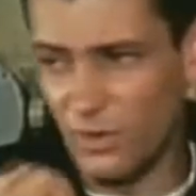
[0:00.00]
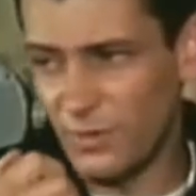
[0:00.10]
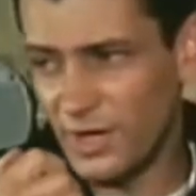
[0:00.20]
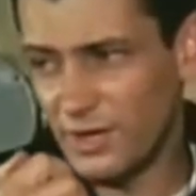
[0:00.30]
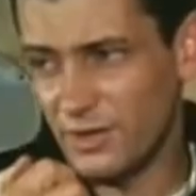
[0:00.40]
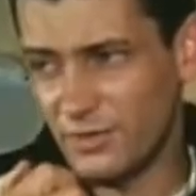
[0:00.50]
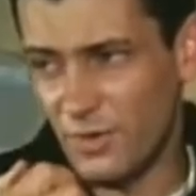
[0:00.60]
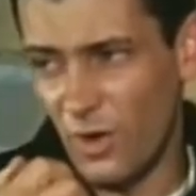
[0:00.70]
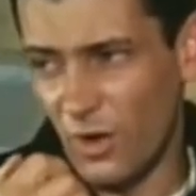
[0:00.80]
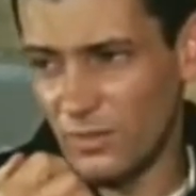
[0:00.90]
Maneuvering
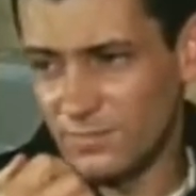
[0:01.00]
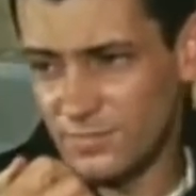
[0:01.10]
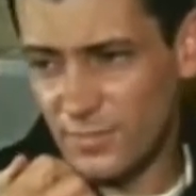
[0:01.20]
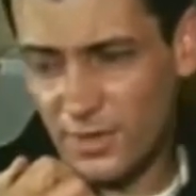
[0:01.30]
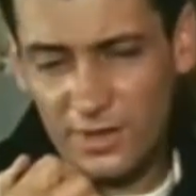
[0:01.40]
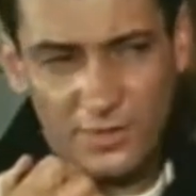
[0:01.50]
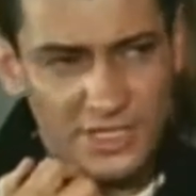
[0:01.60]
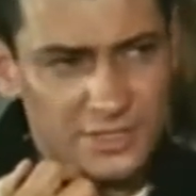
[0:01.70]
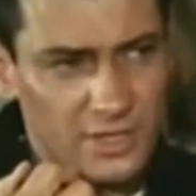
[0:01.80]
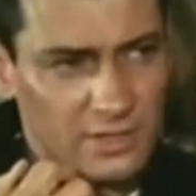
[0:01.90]
control,
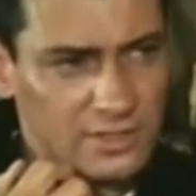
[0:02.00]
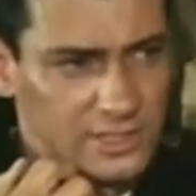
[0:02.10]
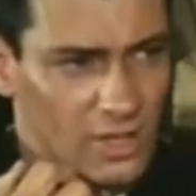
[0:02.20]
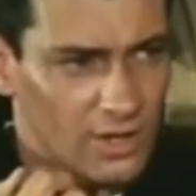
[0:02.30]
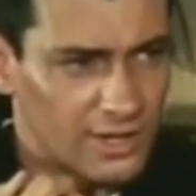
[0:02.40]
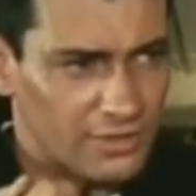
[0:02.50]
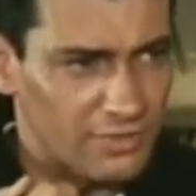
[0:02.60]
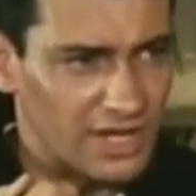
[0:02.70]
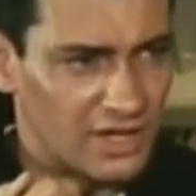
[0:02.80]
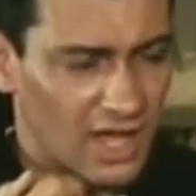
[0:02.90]
Increase turn slowly to
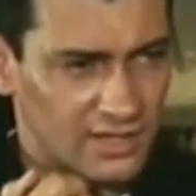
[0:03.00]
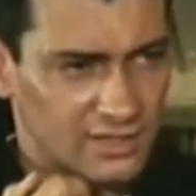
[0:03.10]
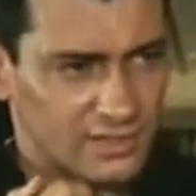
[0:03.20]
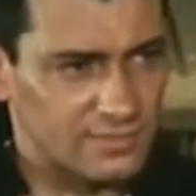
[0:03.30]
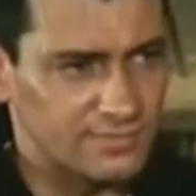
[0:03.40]
three knots.